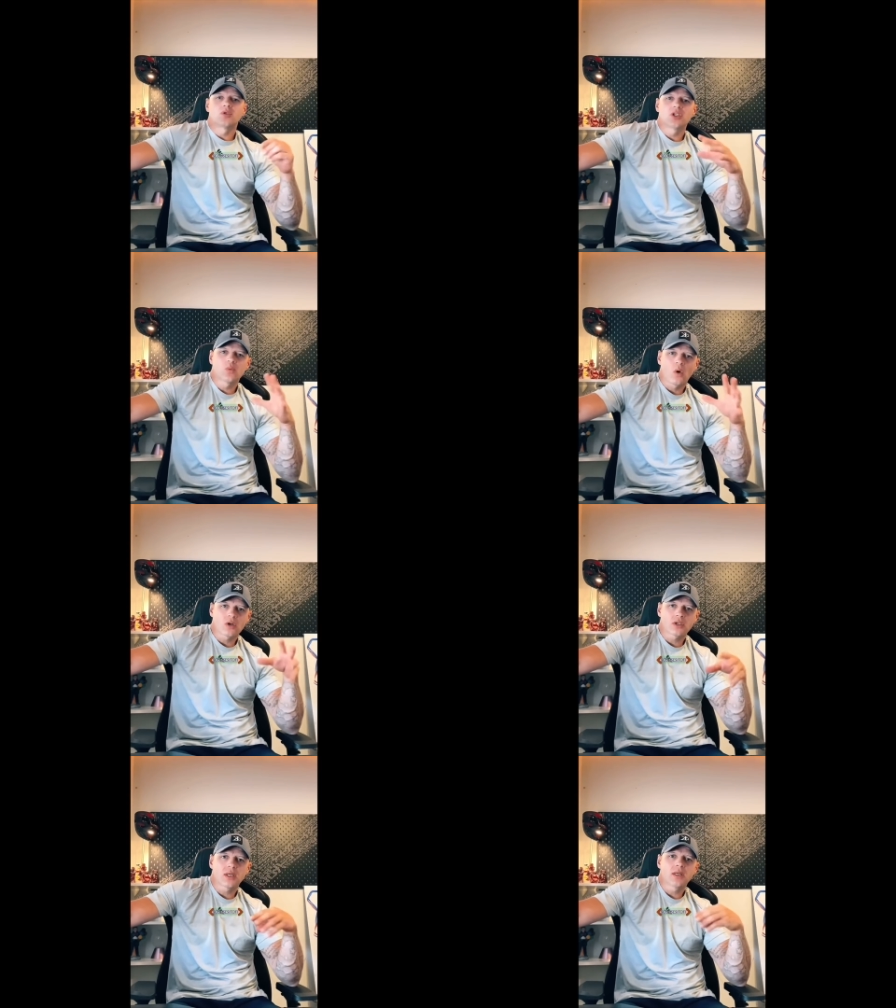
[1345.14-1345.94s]
She's
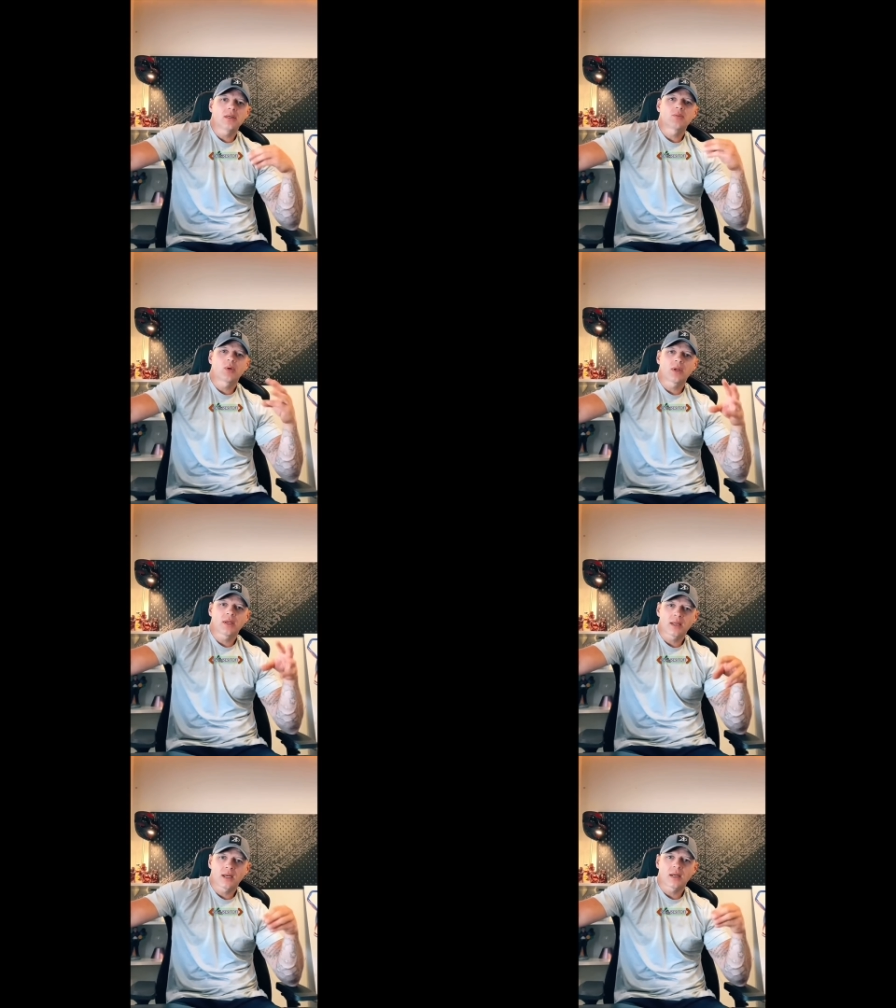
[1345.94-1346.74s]
washed it, she's put it
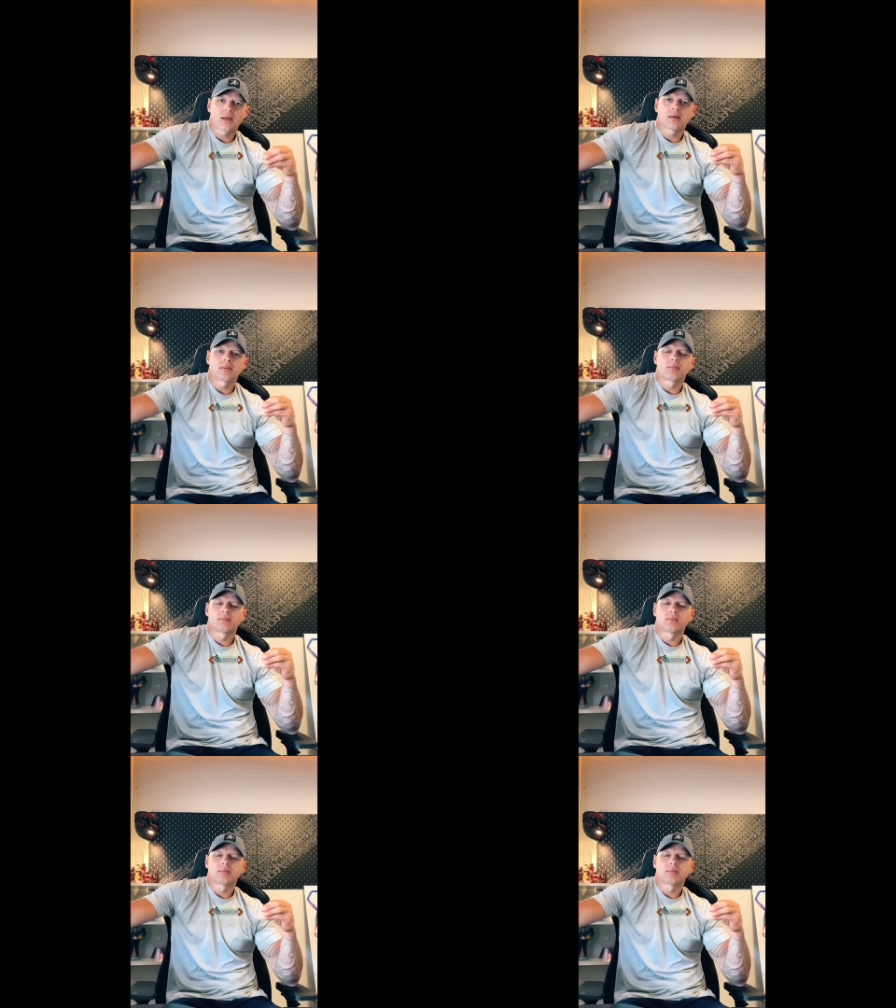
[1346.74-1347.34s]
in the car.